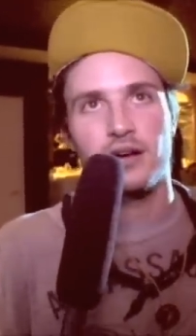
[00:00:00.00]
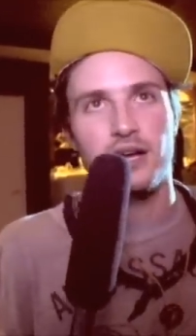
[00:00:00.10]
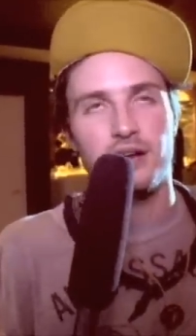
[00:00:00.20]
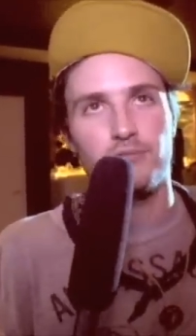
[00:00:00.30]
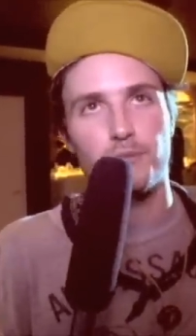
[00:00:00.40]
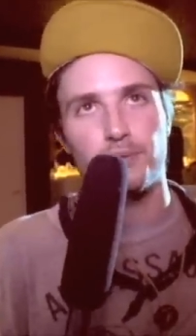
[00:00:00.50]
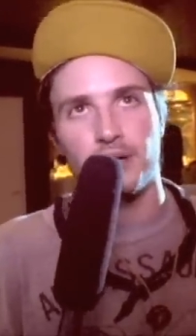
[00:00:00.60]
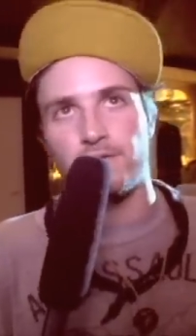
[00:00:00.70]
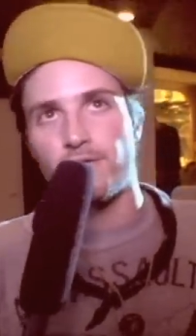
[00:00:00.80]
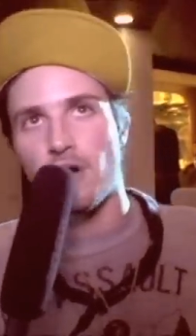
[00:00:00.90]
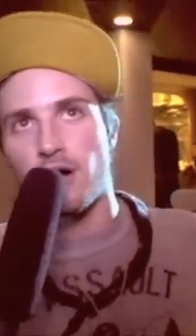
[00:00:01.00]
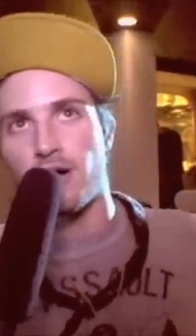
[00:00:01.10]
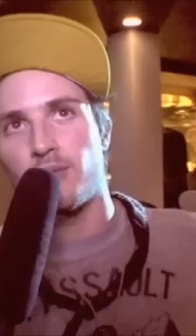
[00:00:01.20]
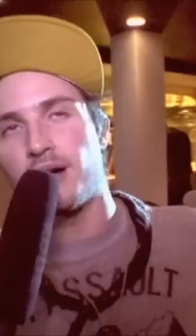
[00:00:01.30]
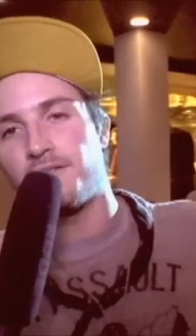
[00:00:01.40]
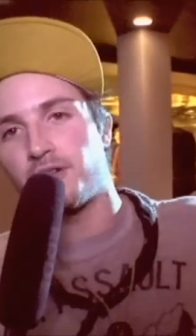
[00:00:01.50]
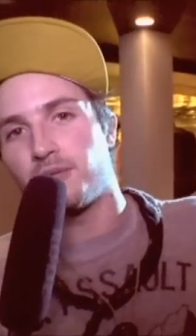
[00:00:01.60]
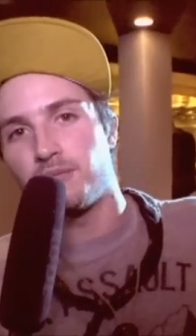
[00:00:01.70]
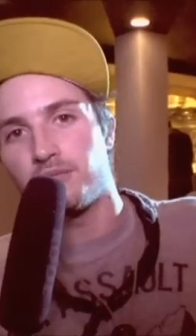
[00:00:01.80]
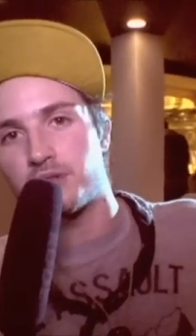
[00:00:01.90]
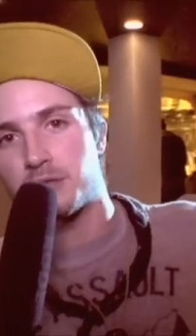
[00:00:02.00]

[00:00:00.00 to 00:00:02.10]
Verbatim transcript: and we're pretty far away from